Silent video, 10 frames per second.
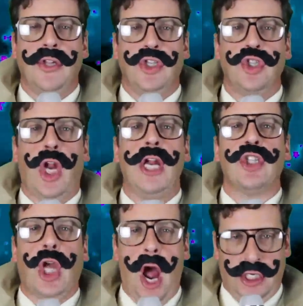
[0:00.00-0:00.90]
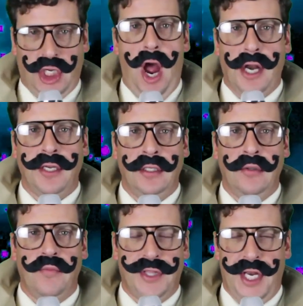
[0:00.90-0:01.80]
This is Tane Skarsgård
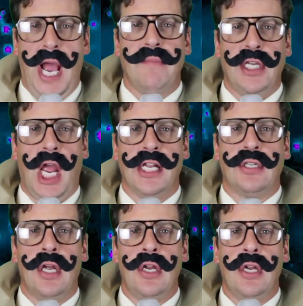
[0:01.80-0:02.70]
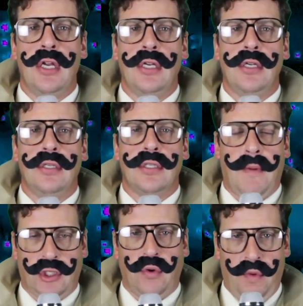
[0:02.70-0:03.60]
with an IBS
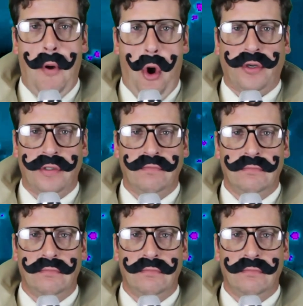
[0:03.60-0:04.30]
special report.